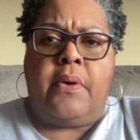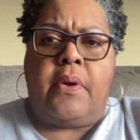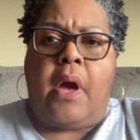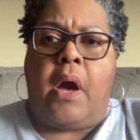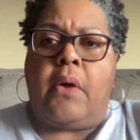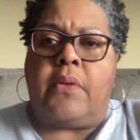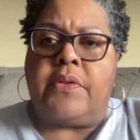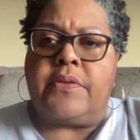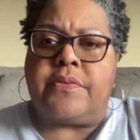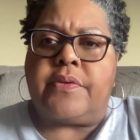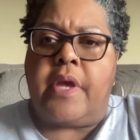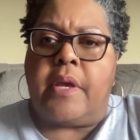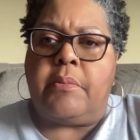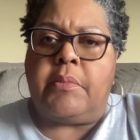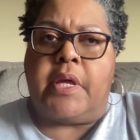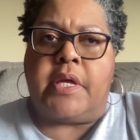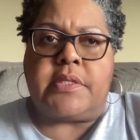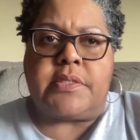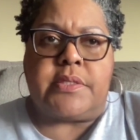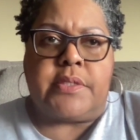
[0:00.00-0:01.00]
Oh, this came
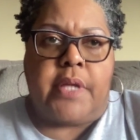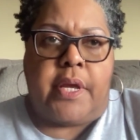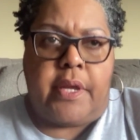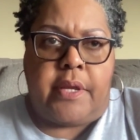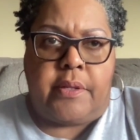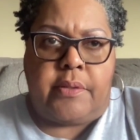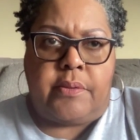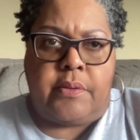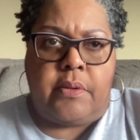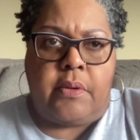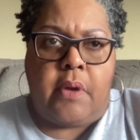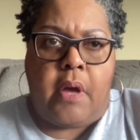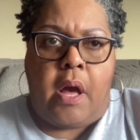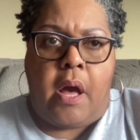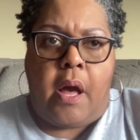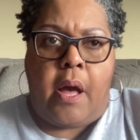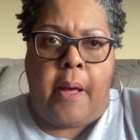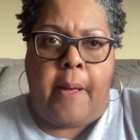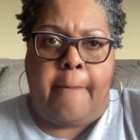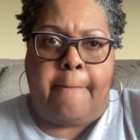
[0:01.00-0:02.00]
last night.
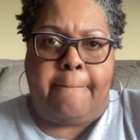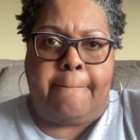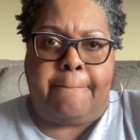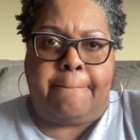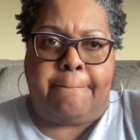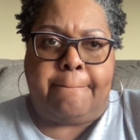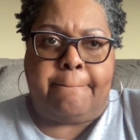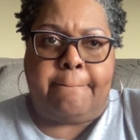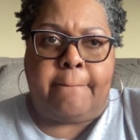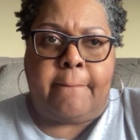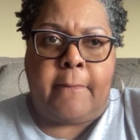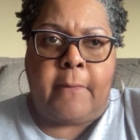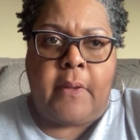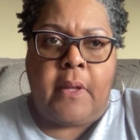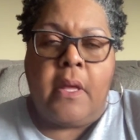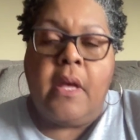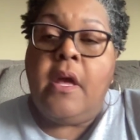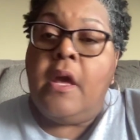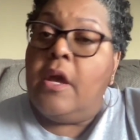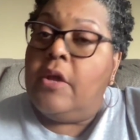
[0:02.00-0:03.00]
Um,
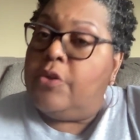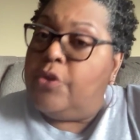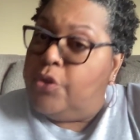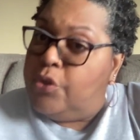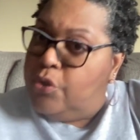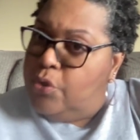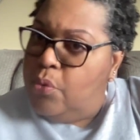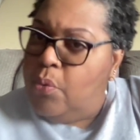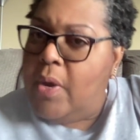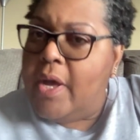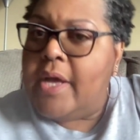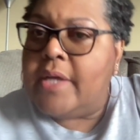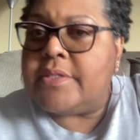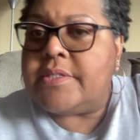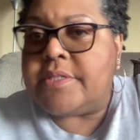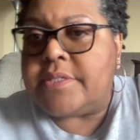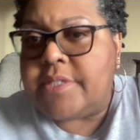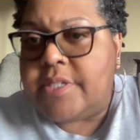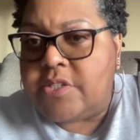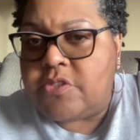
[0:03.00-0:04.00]
the
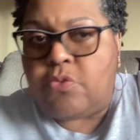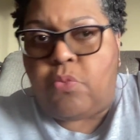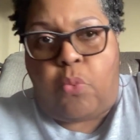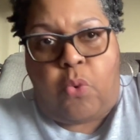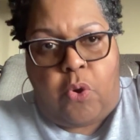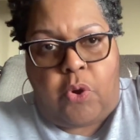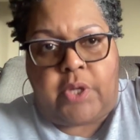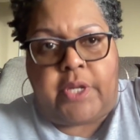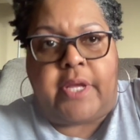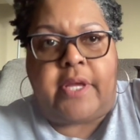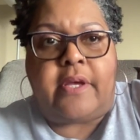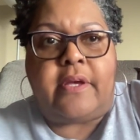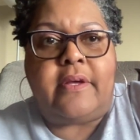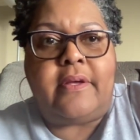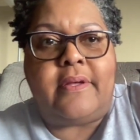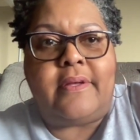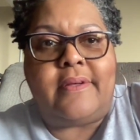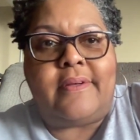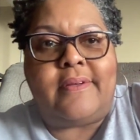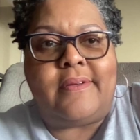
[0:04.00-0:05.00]
U.S. is warning,
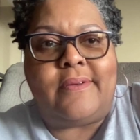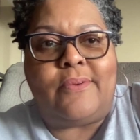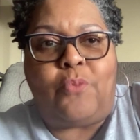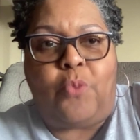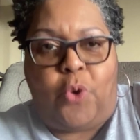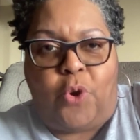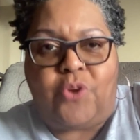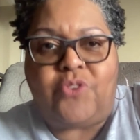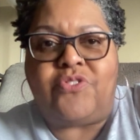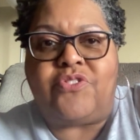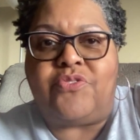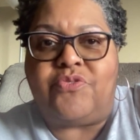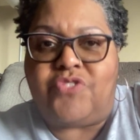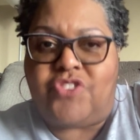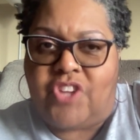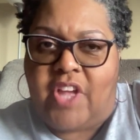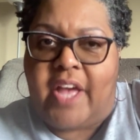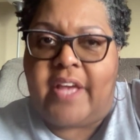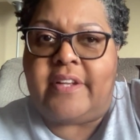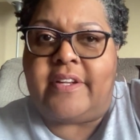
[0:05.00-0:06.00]
warns of
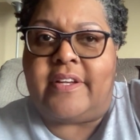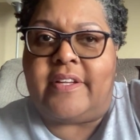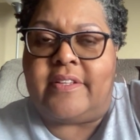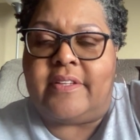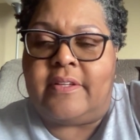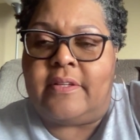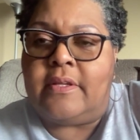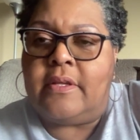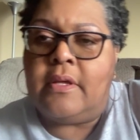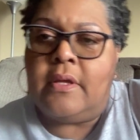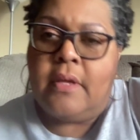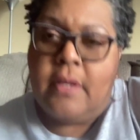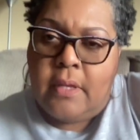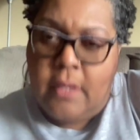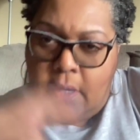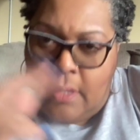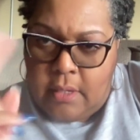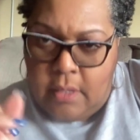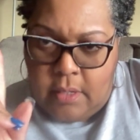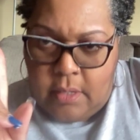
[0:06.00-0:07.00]
China
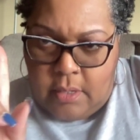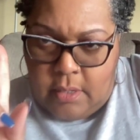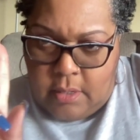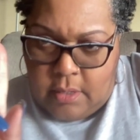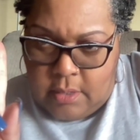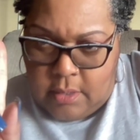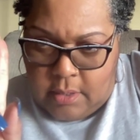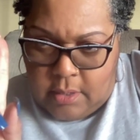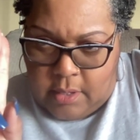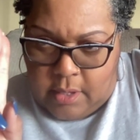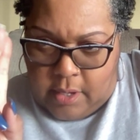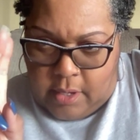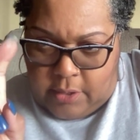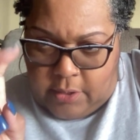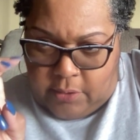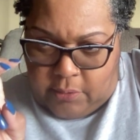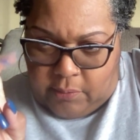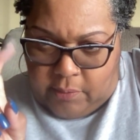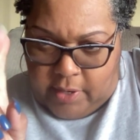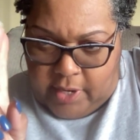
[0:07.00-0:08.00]

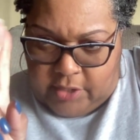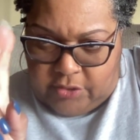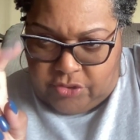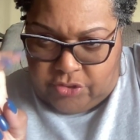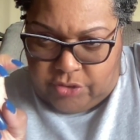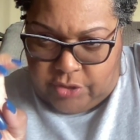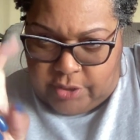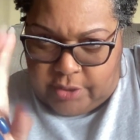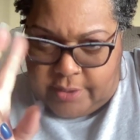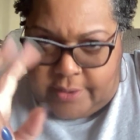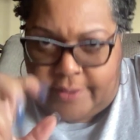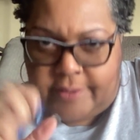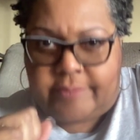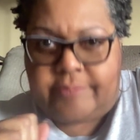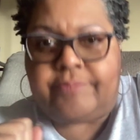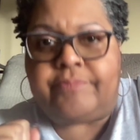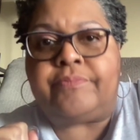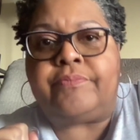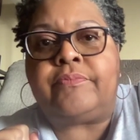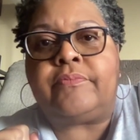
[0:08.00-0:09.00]
aggression
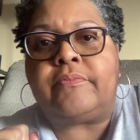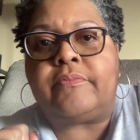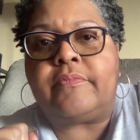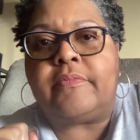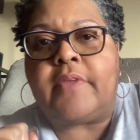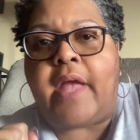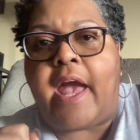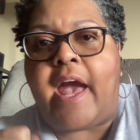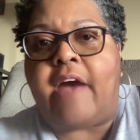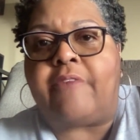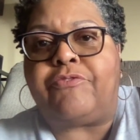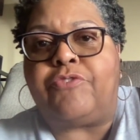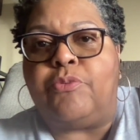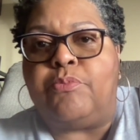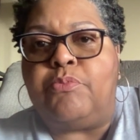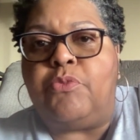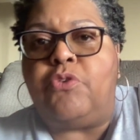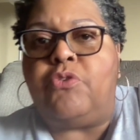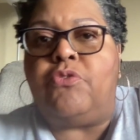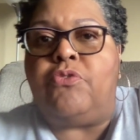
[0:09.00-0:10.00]
after
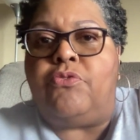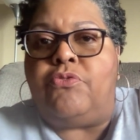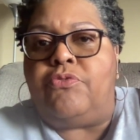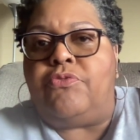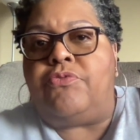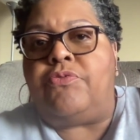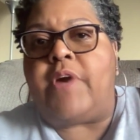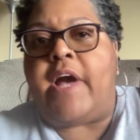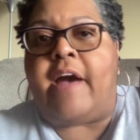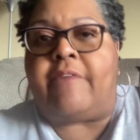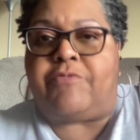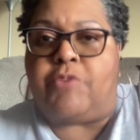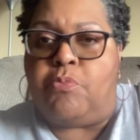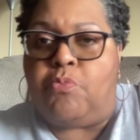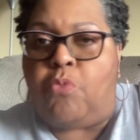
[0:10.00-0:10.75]
move after